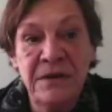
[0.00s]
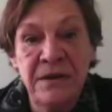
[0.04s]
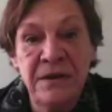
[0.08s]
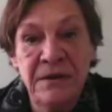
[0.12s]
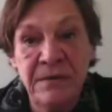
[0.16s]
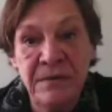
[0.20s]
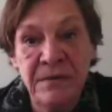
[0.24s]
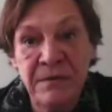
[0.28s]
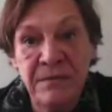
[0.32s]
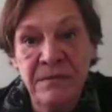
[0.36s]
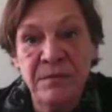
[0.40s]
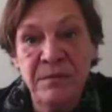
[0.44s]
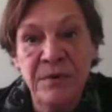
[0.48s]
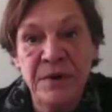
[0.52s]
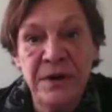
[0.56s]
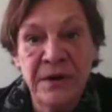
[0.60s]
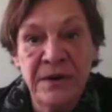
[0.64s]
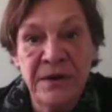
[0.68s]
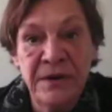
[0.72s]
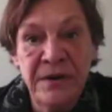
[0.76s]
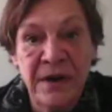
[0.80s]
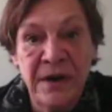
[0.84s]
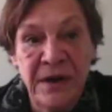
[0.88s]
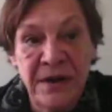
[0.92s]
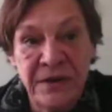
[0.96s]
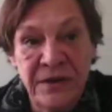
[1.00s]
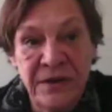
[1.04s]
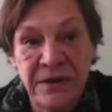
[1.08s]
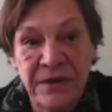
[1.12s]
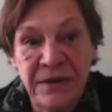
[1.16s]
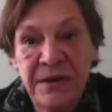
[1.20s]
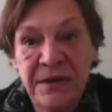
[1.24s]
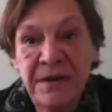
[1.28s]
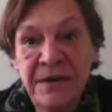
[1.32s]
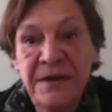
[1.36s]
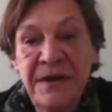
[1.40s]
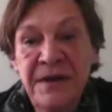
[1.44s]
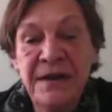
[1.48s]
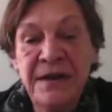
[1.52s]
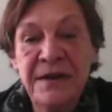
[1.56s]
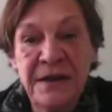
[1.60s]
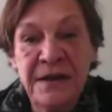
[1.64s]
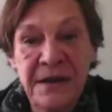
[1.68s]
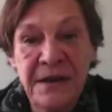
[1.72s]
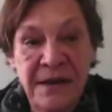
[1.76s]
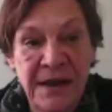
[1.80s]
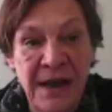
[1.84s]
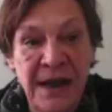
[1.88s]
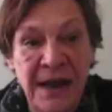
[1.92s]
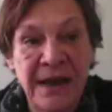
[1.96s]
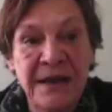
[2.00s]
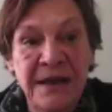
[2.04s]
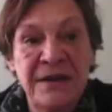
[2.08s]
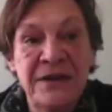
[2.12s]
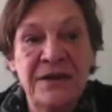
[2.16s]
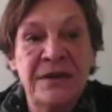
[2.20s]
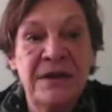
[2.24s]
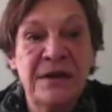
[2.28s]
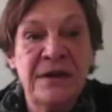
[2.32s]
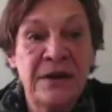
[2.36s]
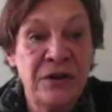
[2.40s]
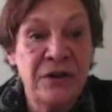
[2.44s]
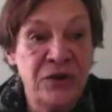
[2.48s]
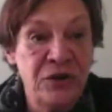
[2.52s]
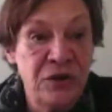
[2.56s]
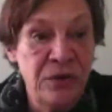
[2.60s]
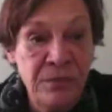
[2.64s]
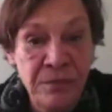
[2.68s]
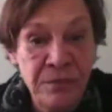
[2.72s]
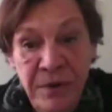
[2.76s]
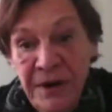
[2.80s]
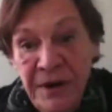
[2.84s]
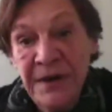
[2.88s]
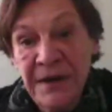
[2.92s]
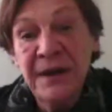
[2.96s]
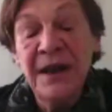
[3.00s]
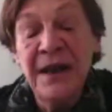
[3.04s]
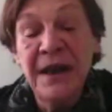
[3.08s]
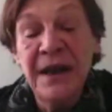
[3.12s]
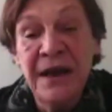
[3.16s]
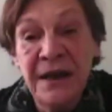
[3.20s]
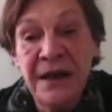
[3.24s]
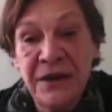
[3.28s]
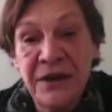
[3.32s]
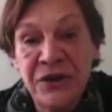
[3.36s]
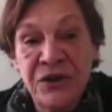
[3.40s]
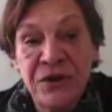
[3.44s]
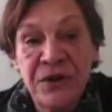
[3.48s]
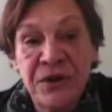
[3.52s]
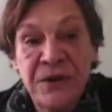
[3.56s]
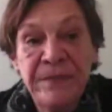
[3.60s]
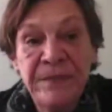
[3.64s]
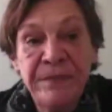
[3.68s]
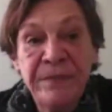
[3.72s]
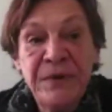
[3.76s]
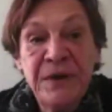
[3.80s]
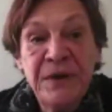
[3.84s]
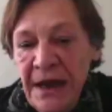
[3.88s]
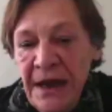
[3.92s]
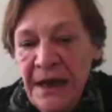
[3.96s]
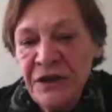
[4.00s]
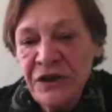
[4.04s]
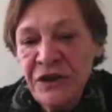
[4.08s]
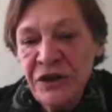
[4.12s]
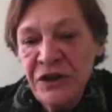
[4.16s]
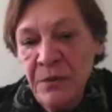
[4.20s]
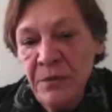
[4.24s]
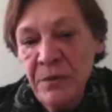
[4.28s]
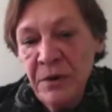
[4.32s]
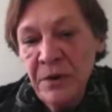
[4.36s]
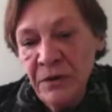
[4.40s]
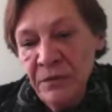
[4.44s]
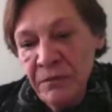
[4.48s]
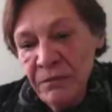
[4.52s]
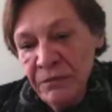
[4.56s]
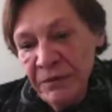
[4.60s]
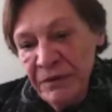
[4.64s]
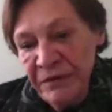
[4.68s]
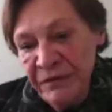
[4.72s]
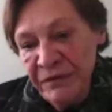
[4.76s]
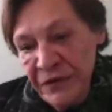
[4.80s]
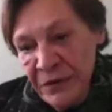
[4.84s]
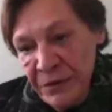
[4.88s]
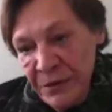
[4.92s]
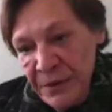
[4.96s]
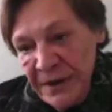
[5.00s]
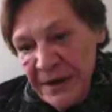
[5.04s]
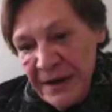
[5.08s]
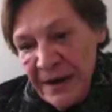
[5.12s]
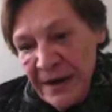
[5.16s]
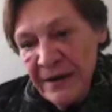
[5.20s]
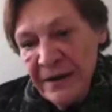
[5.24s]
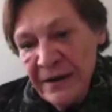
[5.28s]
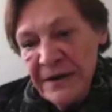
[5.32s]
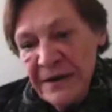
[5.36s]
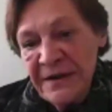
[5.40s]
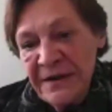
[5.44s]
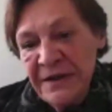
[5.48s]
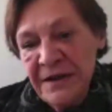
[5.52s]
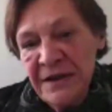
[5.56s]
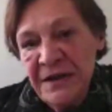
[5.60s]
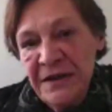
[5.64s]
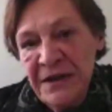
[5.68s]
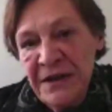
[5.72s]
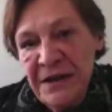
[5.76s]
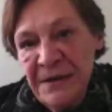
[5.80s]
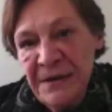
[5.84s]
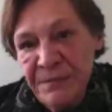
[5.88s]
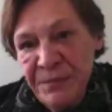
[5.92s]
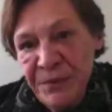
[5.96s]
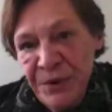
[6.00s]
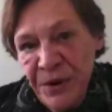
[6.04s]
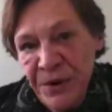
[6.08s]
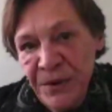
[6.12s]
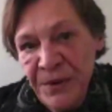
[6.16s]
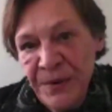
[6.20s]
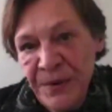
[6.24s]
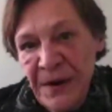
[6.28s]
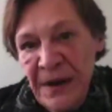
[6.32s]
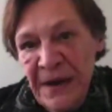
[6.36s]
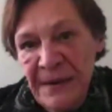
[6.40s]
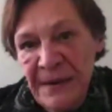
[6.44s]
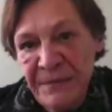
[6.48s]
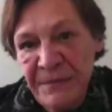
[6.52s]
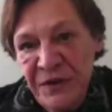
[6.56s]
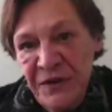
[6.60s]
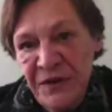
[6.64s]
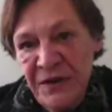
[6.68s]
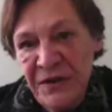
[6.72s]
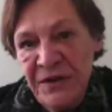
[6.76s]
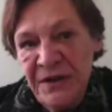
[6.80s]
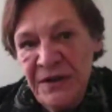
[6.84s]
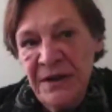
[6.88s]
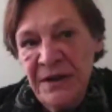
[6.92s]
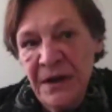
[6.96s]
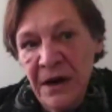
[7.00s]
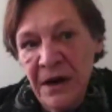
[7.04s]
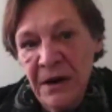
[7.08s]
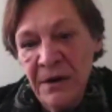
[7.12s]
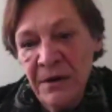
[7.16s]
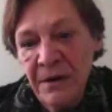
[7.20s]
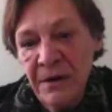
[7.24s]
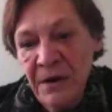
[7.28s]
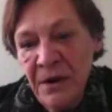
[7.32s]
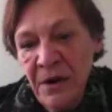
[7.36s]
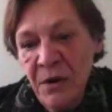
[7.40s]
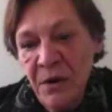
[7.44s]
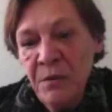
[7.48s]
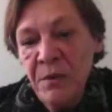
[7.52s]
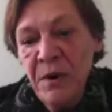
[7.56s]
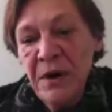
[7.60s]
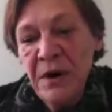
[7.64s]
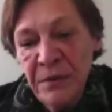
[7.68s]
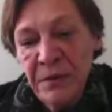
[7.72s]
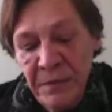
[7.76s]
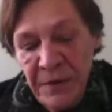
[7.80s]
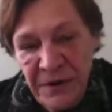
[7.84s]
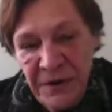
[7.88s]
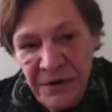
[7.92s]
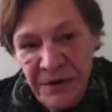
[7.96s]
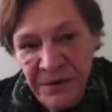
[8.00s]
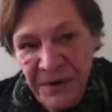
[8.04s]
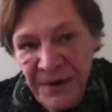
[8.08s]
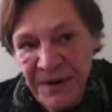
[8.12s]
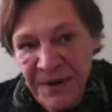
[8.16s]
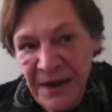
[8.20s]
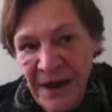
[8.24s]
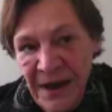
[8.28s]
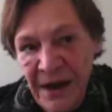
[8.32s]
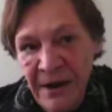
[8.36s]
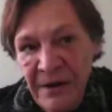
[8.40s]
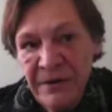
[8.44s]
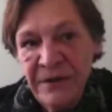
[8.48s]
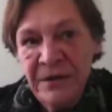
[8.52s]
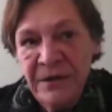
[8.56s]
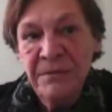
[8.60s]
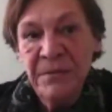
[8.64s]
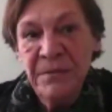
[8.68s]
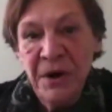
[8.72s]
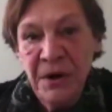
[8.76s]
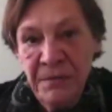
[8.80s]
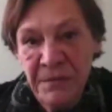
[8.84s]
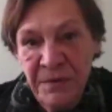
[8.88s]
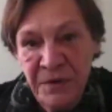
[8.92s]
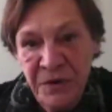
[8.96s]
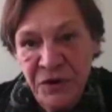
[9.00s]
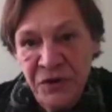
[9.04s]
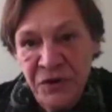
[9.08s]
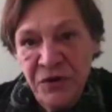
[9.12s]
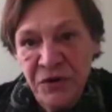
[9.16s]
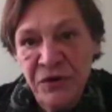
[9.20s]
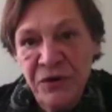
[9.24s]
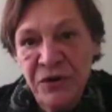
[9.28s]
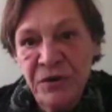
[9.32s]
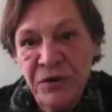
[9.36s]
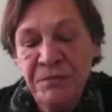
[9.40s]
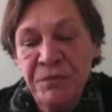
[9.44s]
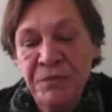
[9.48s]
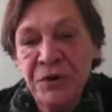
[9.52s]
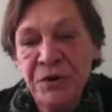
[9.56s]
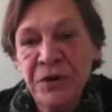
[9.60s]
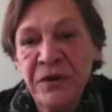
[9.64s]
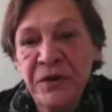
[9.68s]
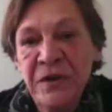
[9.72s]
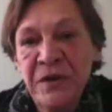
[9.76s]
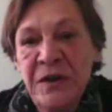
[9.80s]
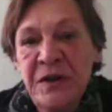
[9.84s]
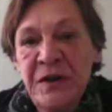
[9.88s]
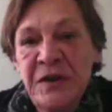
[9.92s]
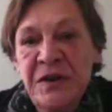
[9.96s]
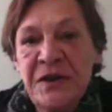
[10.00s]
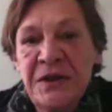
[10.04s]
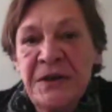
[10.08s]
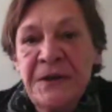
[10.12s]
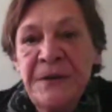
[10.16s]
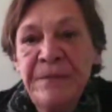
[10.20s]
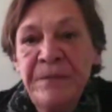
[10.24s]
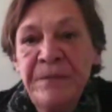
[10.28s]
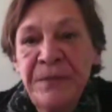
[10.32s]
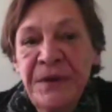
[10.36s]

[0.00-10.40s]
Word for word: you know we are not yet engaged in, and should we engage? And so we're reviewing our existing programs to see our what are we doing now at the moment to support this,